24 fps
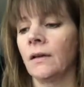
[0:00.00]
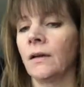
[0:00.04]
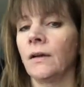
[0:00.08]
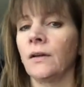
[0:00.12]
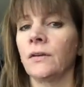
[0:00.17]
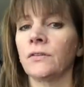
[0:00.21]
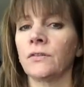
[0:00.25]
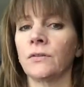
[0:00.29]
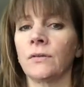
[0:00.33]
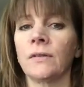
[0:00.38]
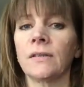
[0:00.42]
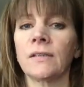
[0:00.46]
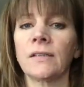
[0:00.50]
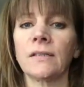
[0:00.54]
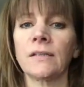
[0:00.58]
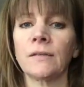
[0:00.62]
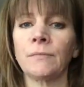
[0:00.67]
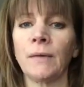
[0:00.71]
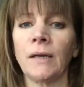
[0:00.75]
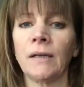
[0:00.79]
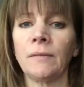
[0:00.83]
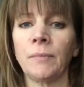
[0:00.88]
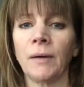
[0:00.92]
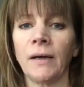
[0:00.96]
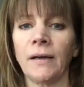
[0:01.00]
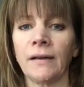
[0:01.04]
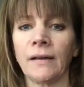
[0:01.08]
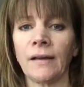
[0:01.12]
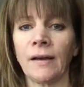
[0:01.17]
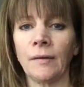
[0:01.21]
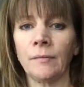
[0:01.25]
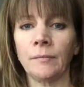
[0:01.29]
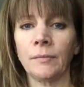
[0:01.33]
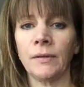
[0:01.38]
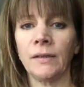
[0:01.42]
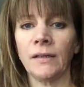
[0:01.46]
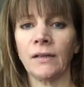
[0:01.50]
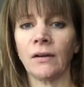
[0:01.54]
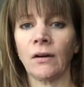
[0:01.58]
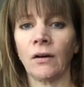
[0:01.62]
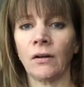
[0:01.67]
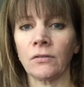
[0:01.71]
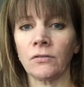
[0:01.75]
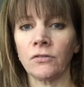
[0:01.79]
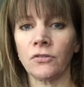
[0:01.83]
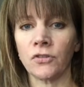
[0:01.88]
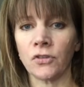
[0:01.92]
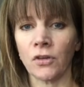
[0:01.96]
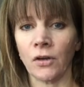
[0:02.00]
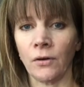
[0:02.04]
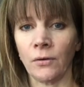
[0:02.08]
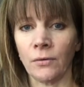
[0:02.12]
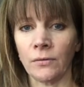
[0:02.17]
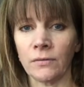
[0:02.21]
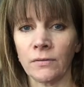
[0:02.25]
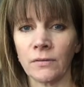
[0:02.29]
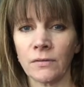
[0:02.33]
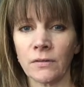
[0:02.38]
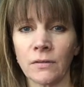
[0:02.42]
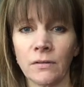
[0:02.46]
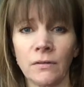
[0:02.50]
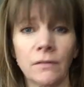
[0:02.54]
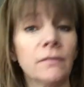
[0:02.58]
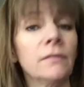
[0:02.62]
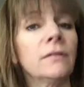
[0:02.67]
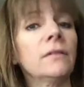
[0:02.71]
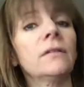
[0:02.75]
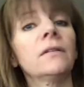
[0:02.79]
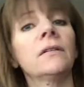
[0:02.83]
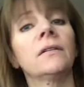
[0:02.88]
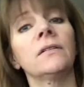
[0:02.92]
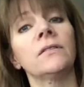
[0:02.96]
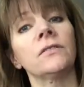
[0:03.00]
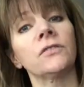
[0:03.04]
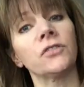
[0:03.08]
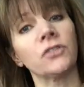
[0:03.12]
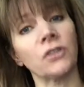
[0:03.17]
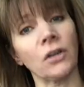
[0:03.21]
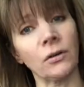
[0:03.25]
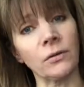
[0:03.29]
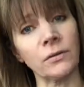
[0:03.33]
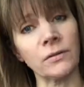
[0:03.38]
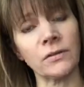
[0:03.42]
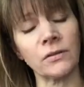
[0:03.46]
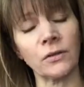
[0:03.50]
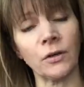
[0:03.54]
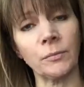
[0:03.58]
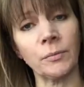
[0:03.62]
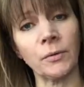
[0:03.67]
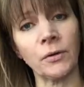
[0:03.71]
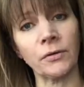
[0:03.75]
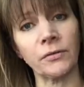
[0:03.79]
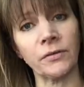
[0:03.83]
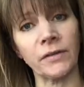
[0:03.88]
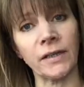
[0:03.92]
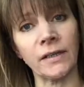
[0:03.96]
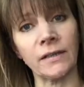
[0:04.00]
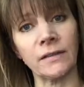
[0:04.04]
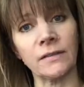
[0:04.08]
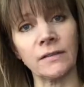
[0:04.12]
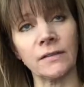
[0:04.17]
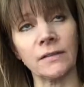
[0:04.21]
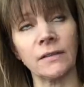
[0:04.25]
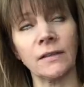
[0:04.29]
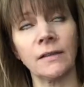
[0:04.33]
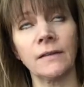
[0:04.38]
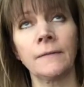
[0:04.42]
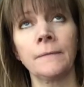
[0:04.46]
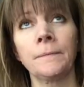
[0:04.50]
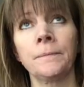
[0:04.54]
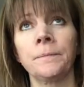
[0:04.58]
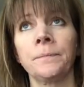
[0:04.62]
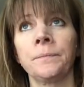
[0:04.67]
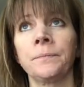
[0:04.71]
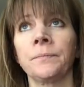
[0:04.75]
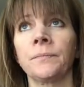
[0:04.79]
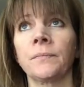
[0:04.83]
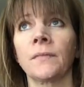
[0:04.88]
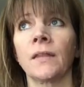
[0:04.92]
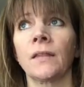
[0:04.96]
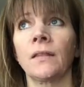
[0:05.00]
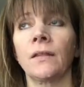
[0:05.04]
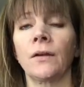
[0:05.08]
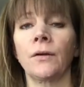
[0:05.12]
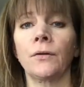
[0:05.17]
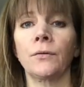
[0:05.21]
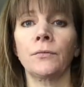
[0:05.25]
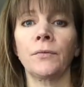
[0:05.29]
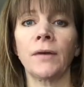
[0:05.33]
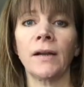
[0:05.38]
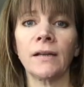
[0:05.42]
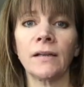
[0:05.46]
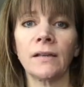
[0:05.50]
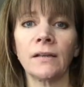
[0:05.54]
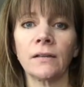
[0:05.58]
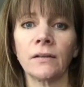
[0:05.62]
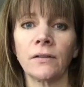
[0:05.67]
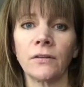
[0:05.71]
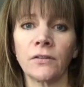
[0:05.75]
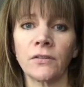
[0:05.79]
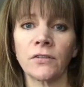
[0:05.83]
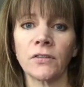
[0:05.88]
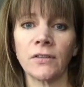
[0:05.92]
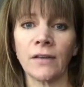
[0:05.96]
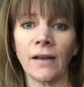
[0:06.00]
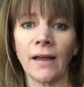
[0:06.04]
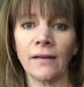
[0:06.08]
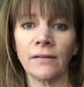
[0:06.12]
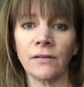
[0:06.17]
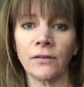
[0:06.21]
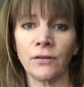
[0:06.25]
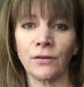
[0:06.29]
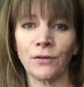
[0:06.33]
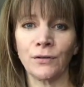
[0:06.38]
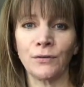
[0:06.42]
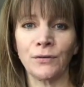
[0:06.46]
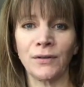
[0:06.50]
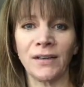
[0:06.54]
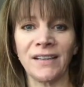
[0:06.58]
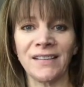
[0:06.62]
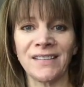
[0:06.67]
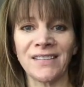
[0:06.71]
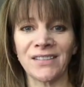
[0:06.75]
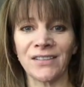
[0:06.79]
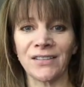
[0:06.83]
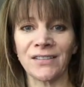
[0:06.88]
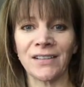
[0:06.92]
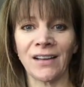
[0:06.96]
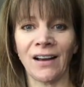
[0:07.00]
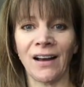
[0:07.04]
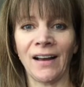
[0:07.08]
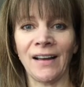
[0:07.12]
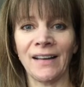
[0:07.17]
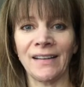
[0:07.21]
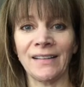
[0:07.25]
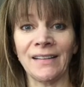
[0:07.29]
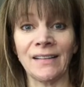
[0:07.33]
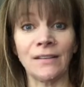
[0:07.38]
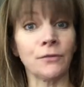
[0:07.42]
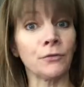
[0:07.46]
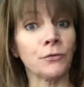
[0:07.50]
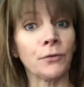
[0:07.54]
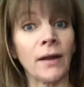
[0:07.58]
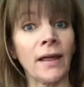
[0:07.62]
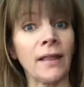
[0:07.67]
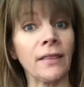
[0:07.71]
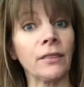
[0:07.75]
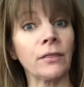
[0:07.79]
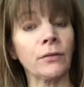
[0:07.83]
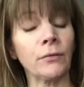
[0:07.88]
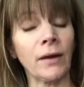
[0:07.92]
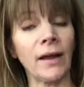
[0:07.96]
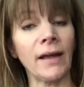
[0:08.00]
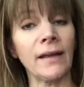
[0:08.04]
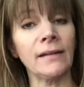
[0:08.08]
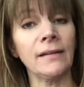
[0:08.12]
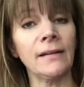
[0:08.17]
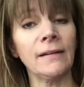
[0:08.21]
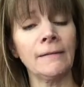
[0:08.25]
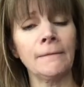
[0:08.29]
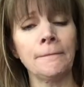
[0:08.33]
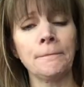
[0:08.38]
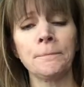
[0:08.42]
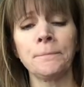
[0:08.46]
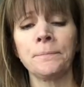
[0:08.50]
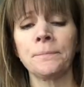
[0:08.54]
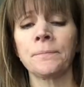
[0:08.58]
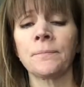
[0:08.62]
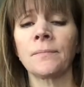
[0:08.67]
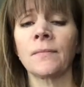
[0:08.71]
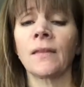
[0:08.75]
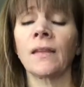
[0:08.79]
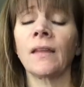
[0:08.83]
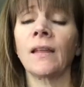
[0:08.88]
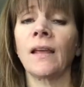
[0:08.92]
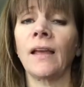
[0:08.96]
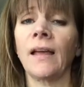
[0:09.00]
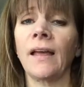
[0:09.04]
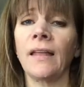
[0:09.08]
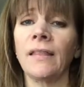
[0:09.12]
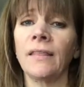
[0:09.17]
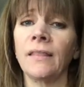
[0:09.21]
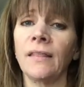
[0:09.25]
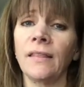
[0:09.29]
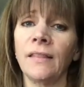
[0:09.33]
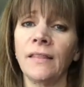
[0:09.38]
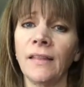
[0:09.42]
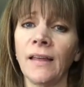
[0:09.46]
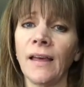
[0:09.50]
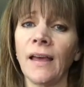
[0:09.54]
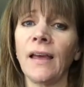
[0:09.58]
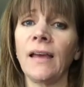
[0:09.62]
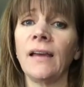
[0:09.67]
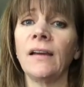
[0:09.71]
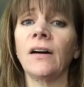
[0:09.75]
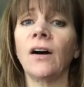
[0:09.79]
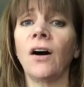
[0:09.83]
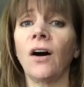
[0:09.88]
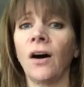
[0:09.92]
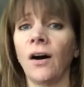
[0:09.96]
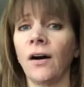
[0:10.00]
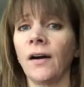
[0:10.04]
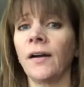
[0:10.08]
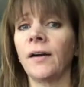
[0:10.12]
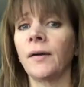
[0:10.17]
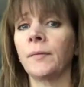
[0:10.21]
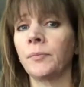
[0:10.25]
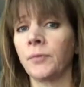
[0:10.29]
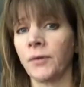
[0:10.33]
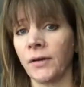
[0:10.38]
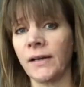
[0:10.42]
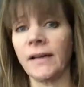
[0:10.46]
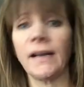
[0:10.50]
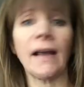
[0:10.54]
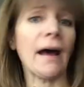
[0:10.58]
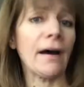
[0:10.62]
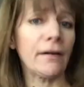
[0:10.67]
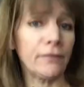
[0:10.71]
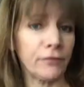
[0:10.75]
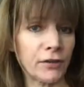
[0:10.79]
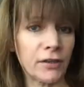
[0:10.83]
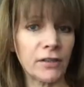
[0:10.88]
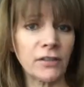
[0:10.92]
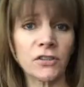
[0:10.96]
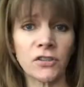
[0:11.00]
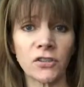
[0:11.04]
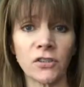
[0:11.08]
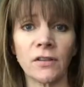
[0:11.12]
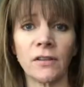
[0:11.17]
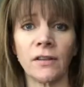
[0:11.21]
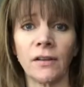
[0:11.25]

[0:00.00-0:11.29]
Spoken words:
So this is made by a company called Jones. Jones oboe reeds. Their regular standard reeds are tied in red thread, and they are pretty average.